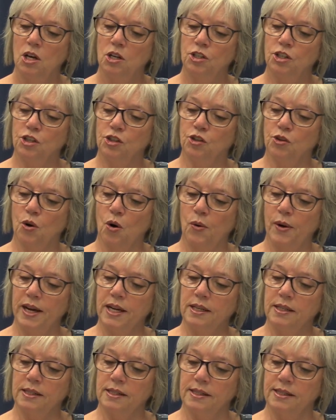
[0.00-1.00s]
to
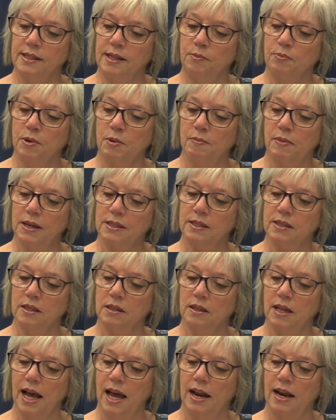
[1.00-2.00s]
growing zebra
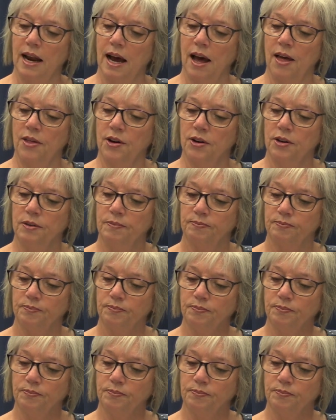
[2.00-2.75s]
mussel and other